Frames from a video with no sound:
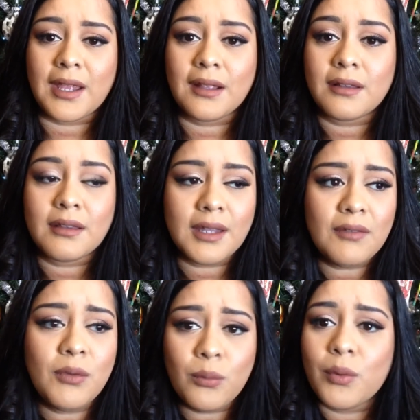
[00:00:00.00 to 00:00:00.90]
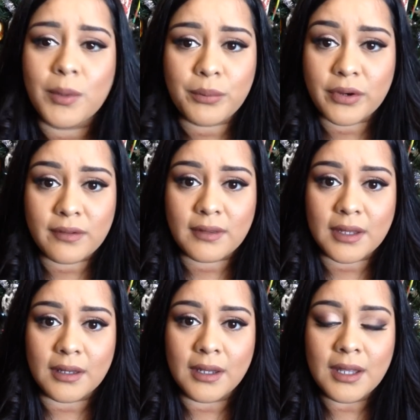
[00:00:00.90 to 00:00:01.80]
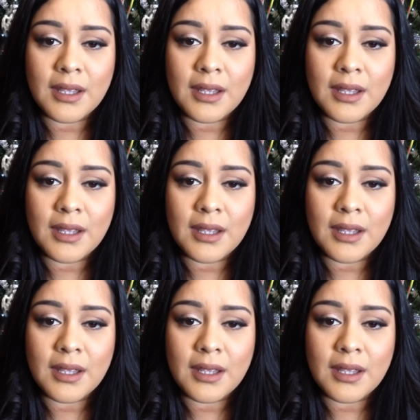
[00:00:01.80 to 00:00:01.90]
like even one person,